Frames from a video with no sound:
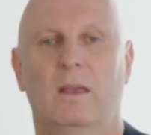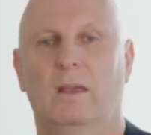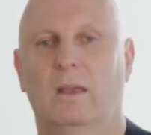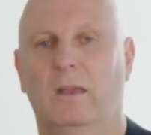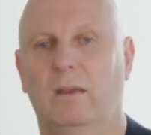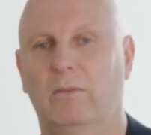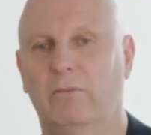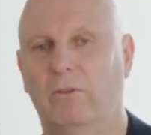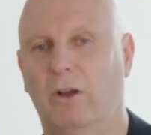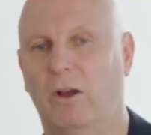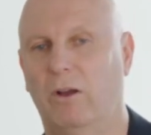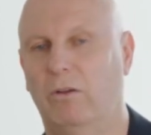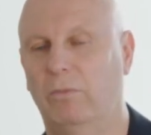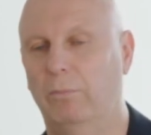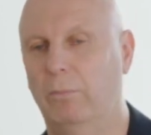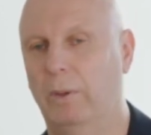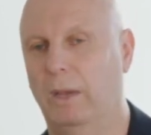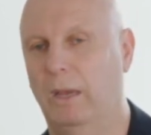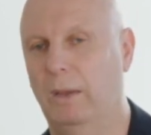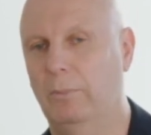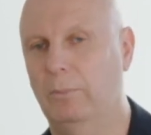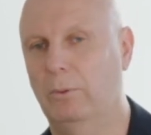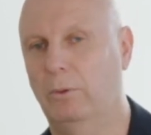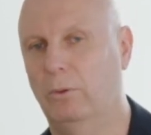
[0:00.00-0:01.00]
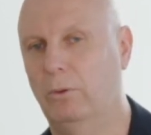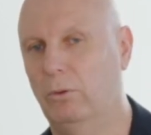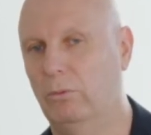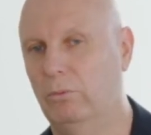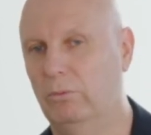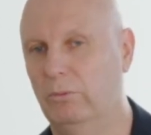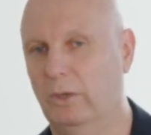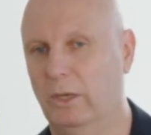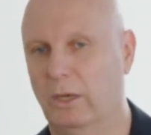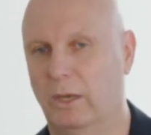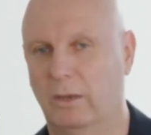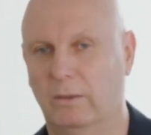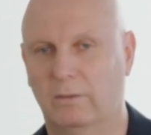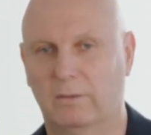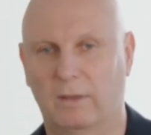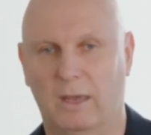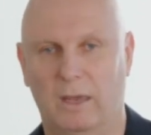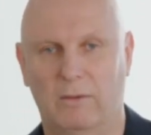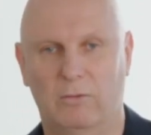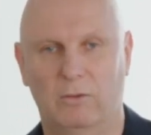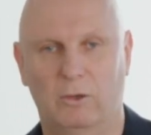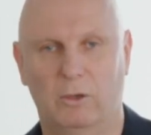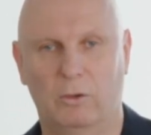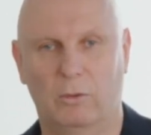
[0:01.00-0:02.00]
Involve people,
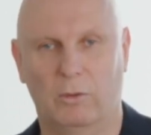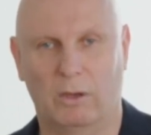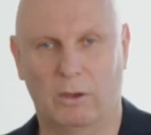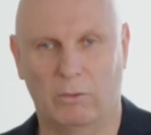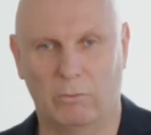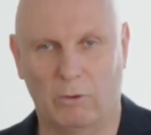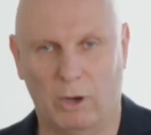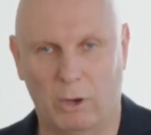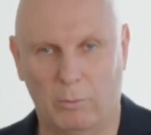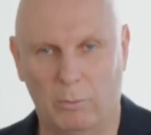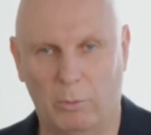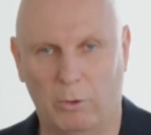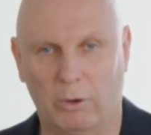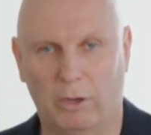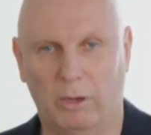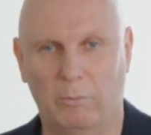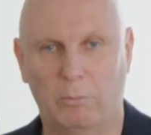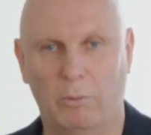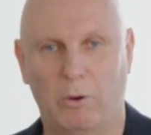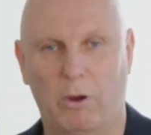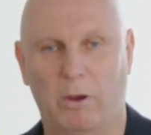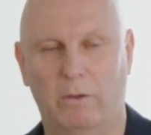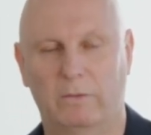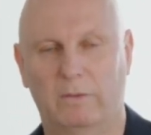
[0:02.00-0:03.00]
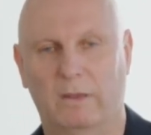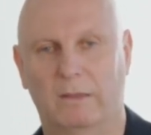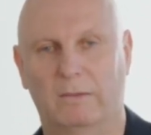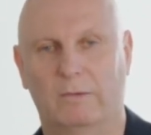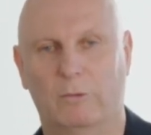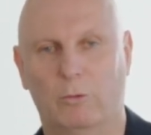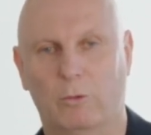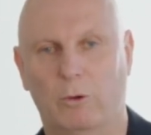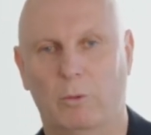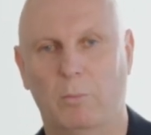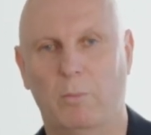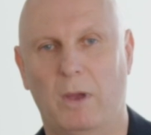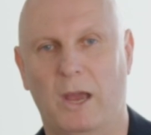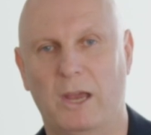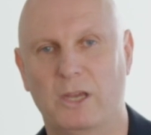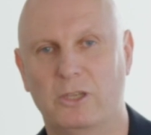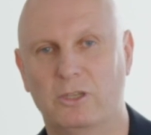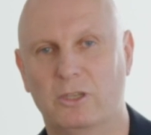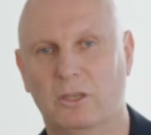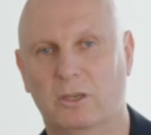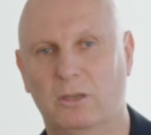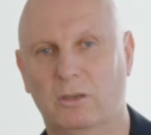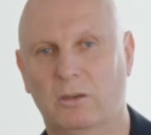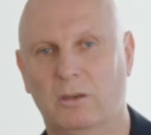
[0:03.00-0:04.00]
say if you're doing a robotic process
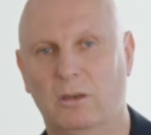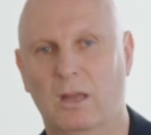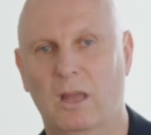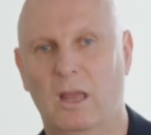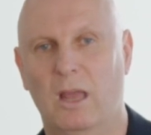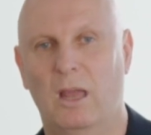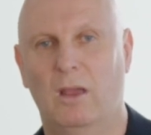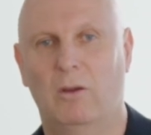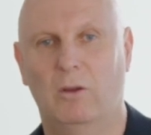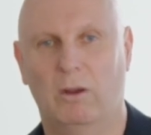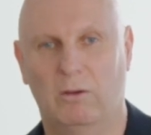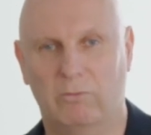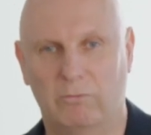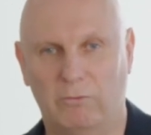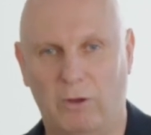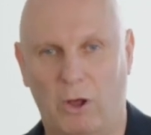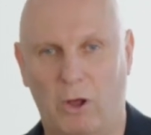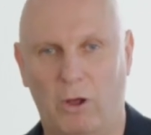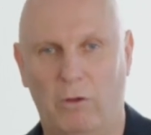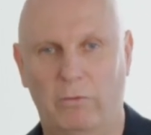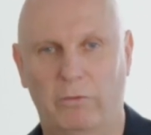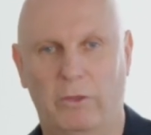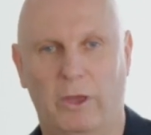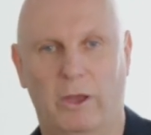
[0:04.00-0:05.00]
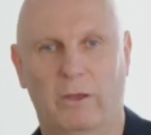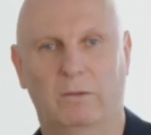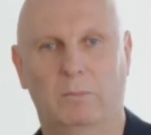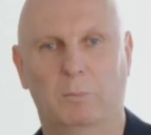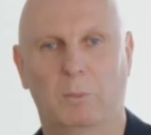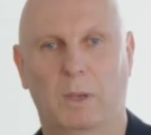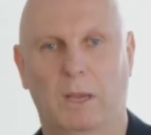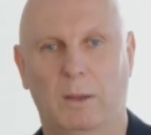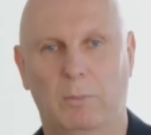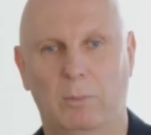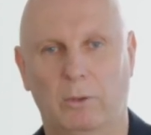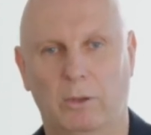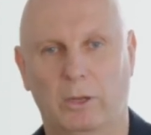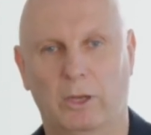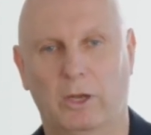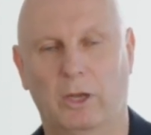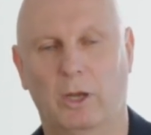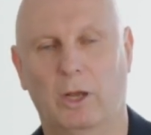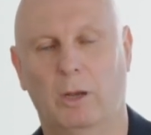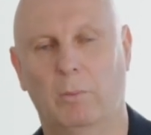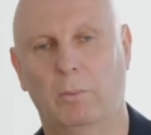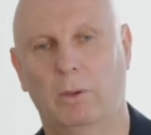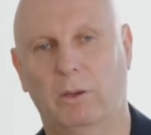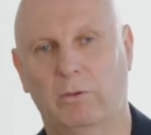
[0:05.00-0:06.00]
automation, involve those people that are
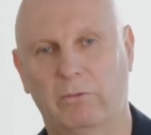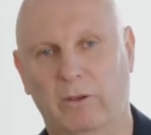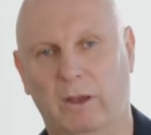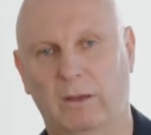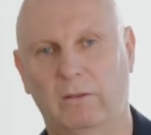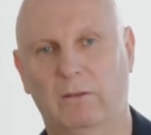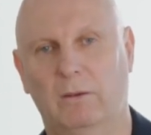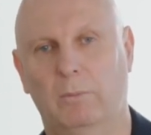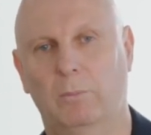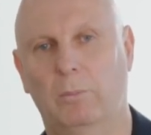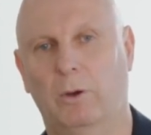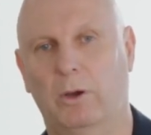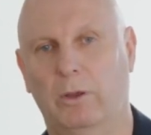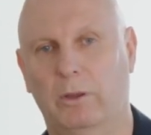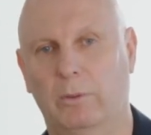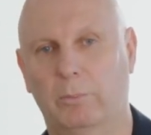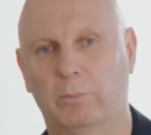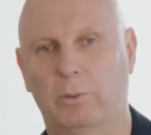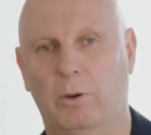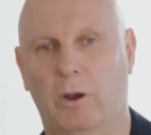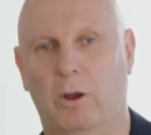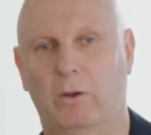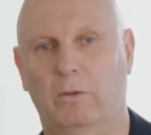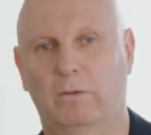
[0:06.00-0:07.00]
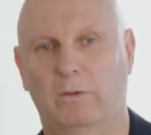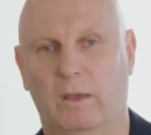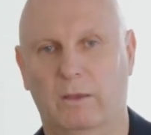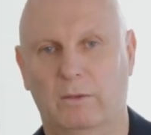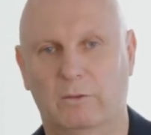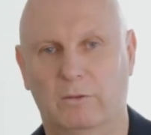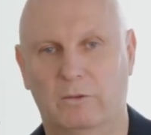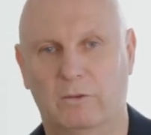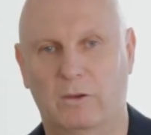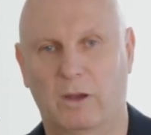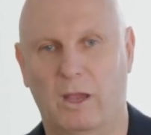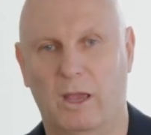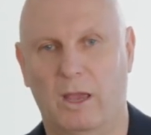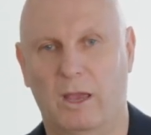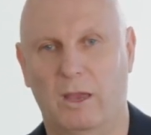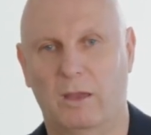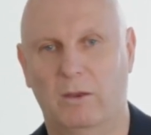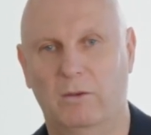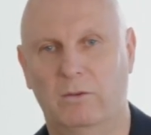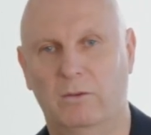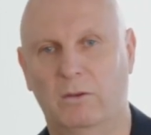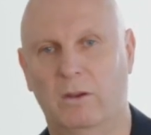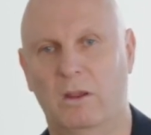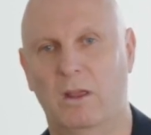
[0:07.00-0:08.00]
going to be affected by the process
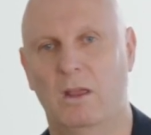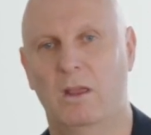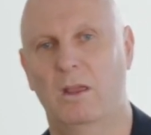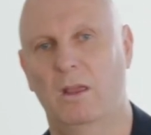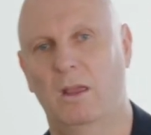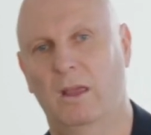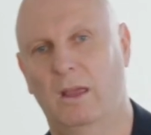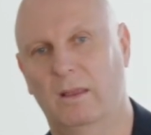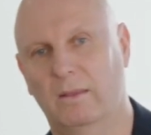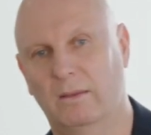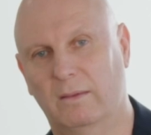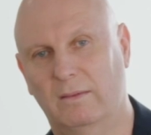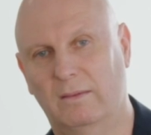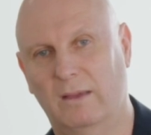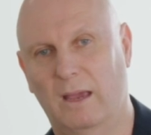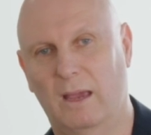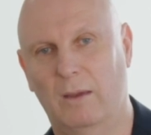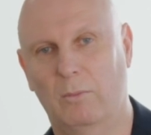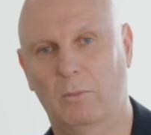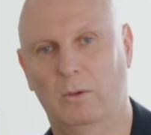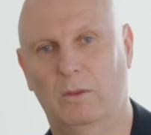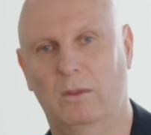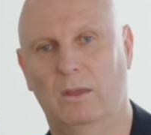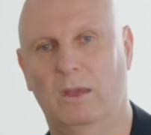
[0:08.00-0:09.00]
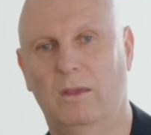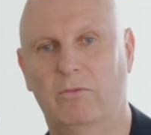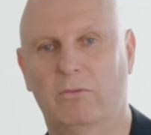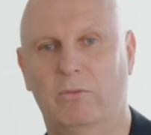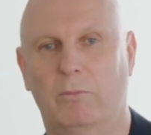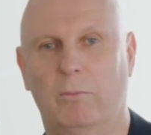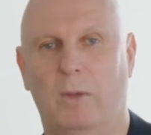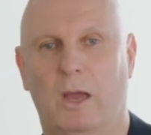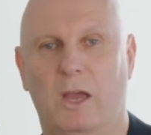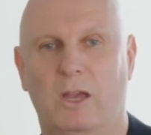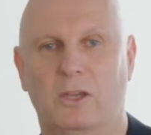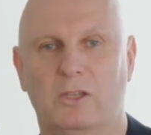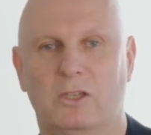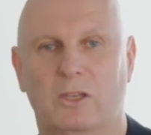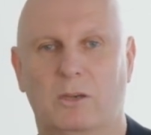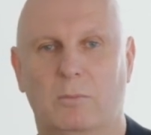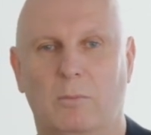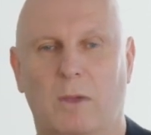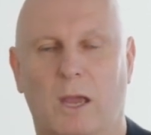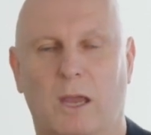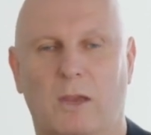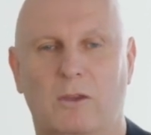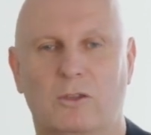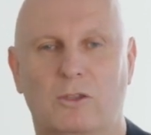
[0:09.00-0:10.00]
change. And the same with the information.
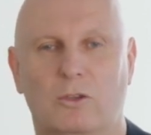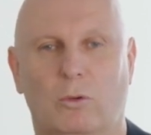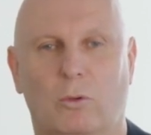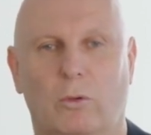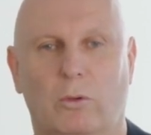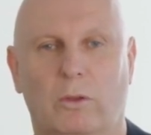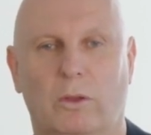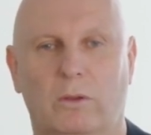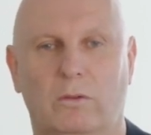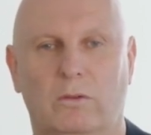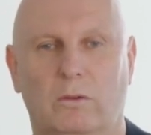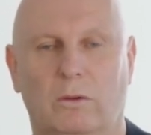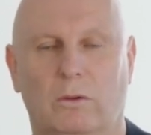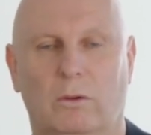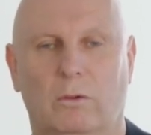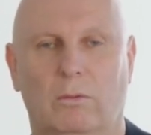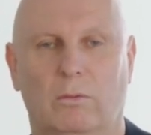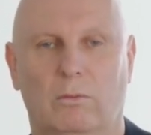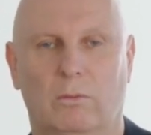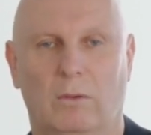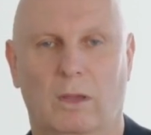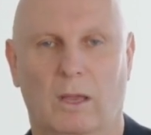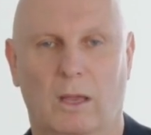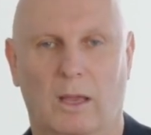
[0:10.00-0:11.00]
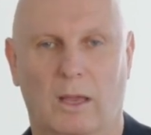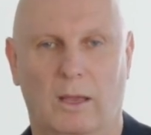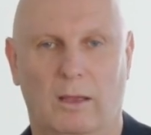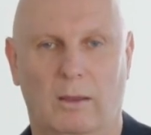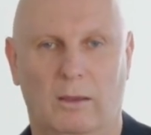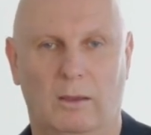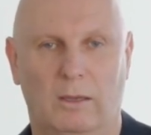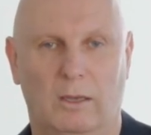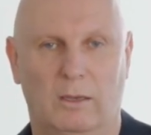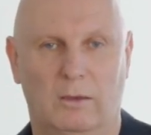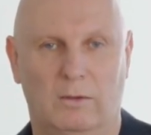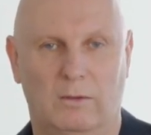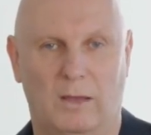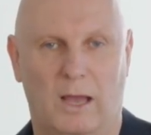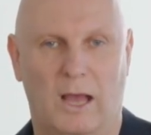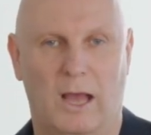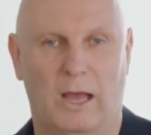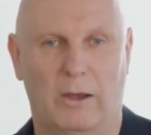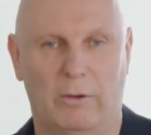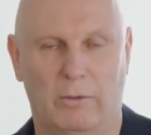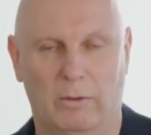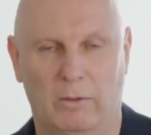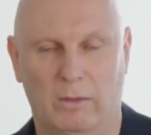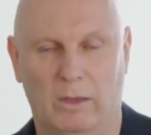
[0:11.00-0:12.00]
Make sure that your
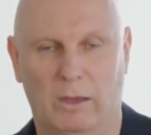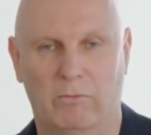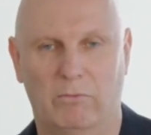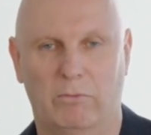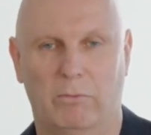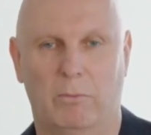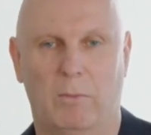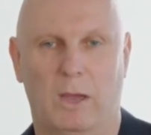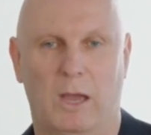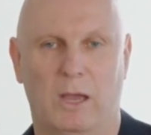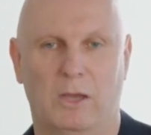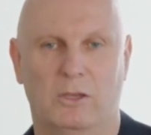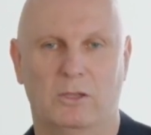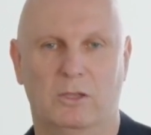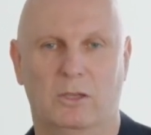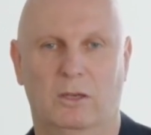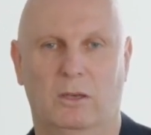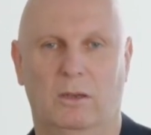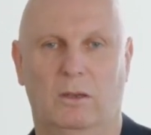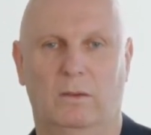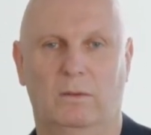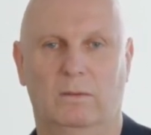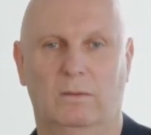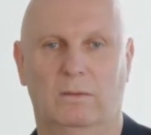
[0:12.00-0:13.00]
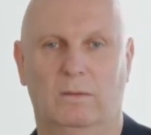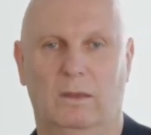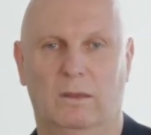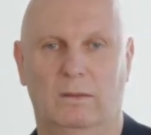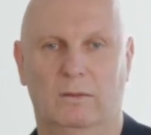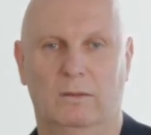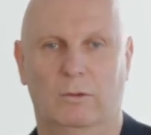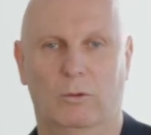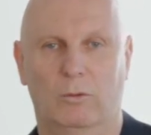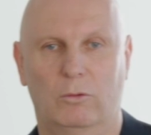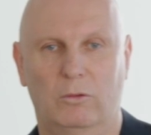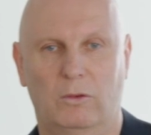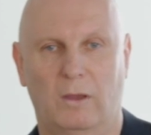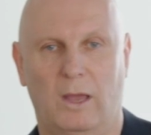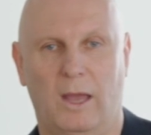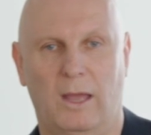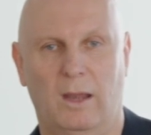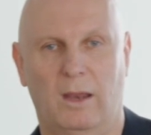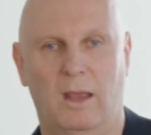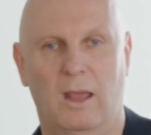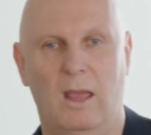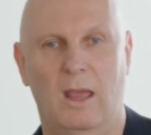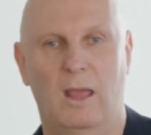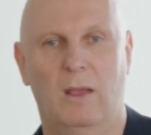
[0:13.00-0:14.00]
data and the information is looked
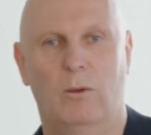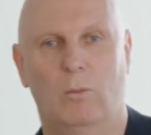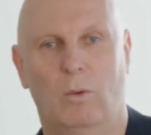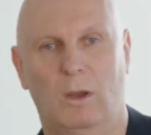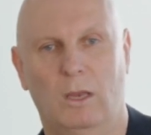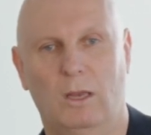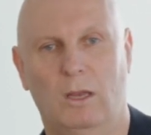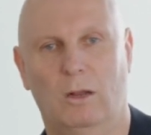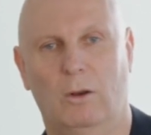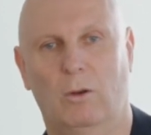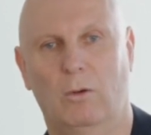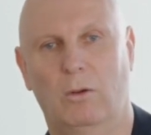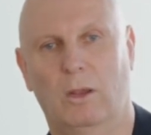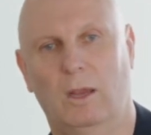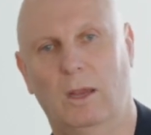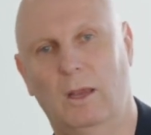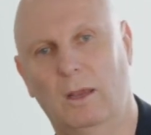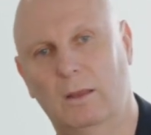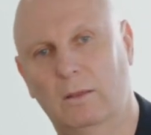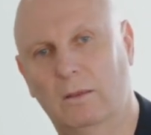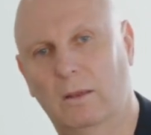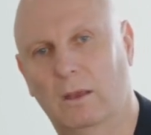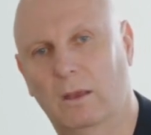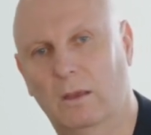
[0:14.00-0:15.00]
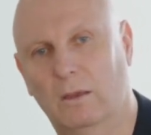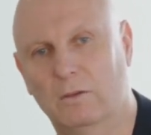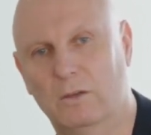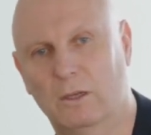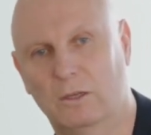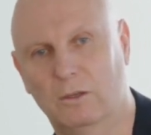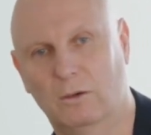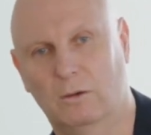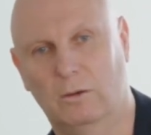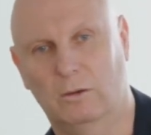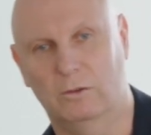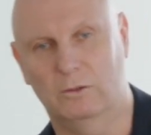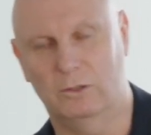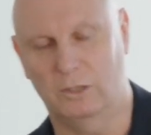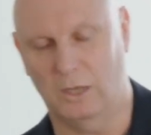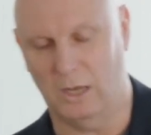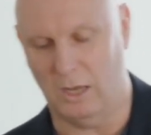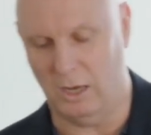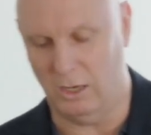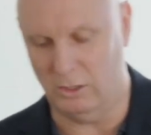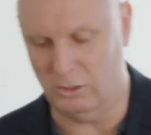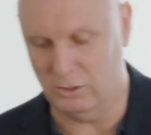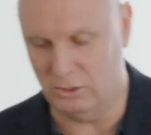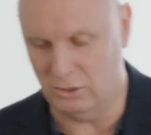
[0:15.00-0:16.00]
at when you're looking at the digital
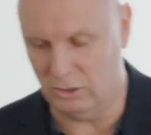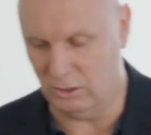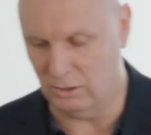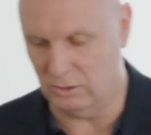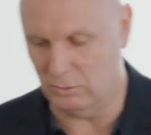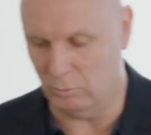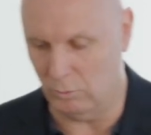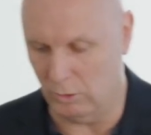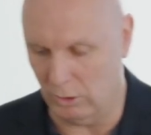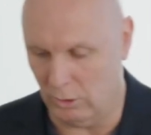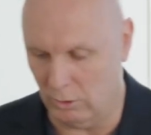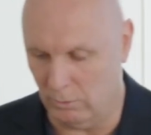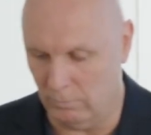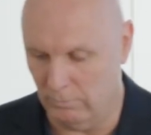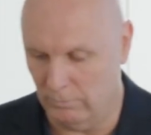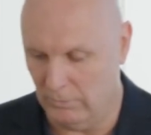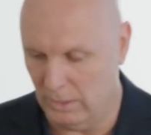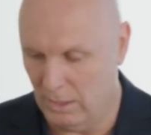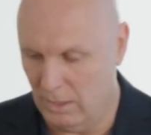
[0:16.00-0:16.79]
change as well.